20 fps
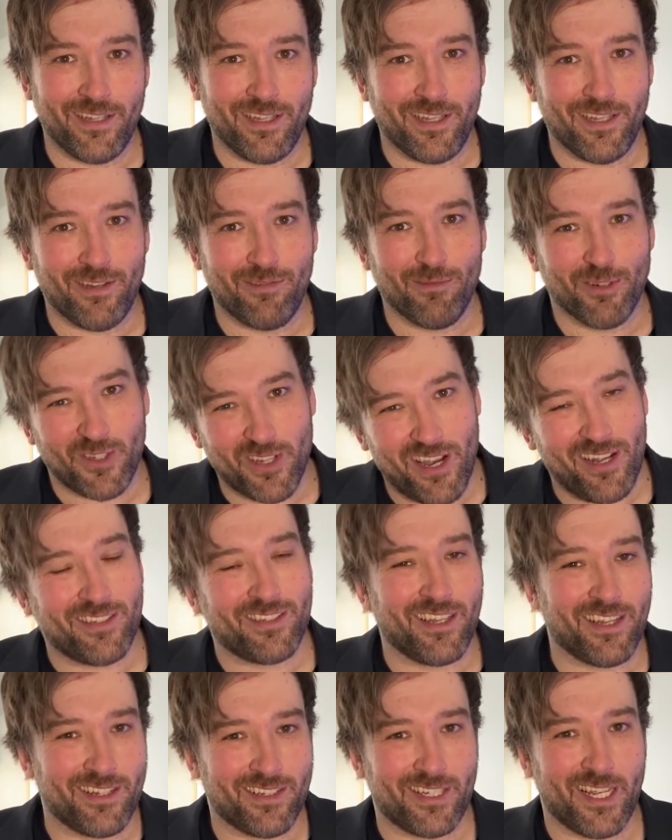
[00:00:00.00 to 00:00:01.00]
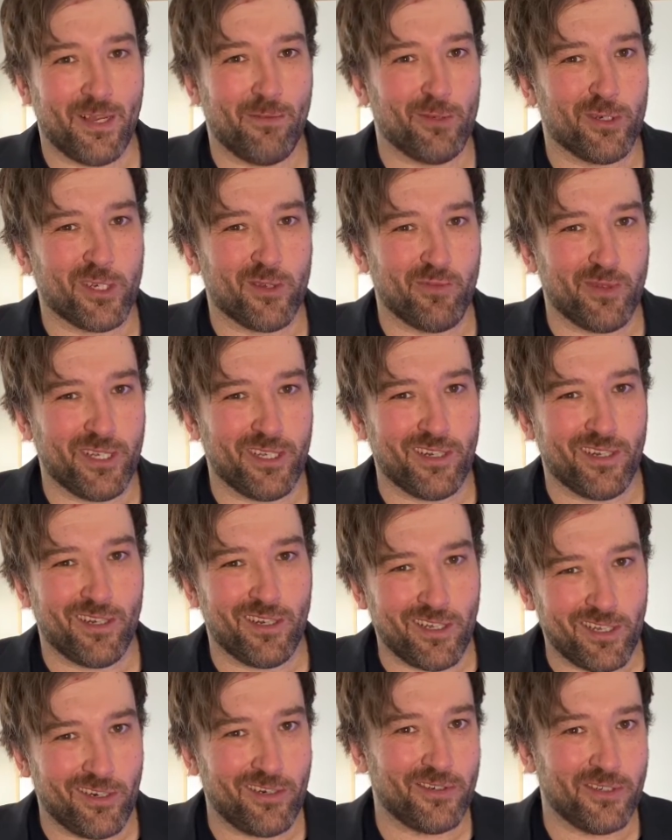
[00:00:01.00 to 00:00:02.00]
the results out of sample can be a
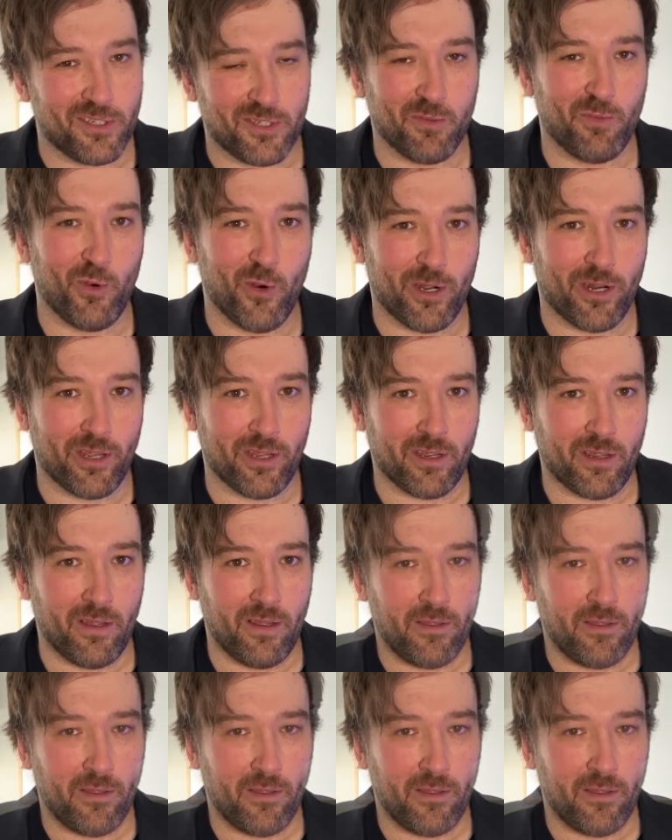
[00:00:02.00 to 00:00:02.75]
little disappointing.